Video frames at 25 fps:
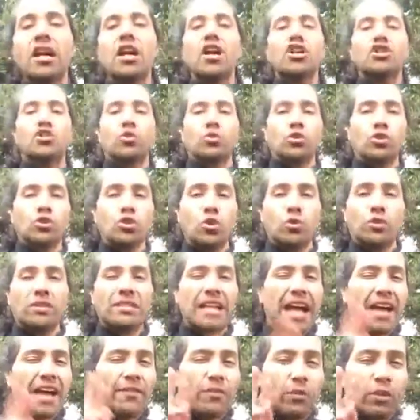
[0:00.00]
So you notice
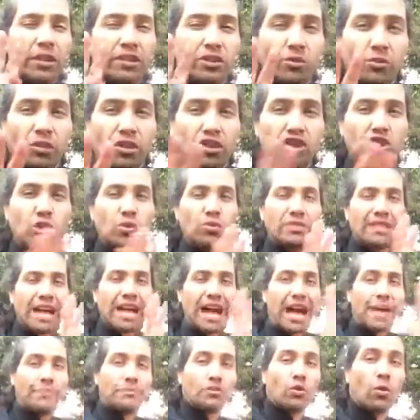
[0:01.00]
I've only done it 2
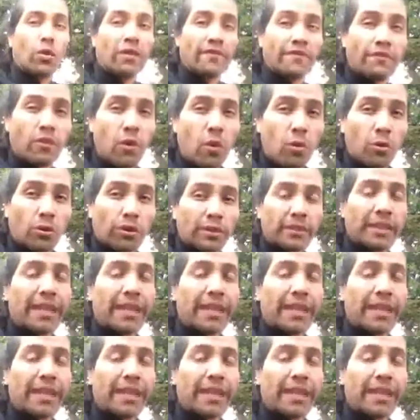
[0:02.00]
times going forward,